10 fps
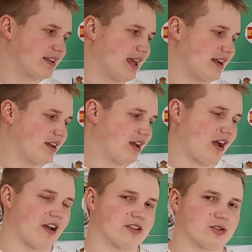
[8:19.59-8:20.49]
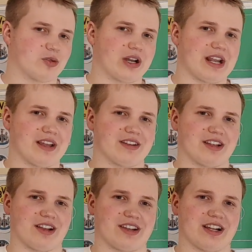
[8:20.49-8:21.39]
Then,
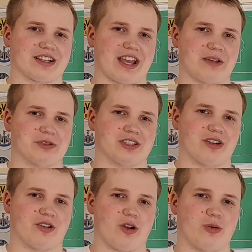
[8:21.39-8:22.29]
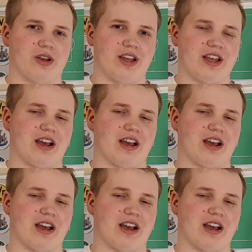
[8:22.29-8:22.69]
3-0 games in a row.